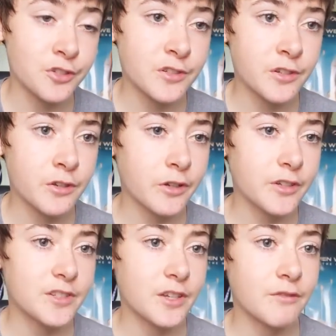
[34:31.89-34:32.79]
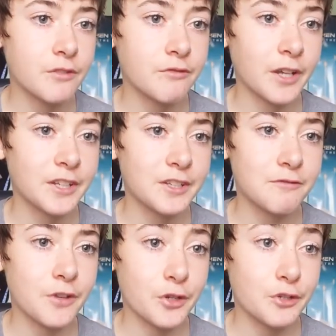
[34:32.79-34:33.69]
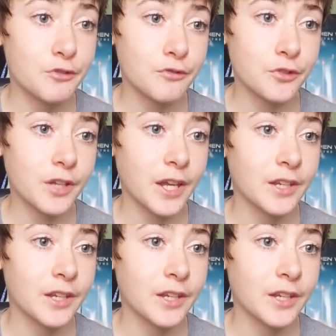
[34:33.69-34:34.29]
Just curious if you find it very useful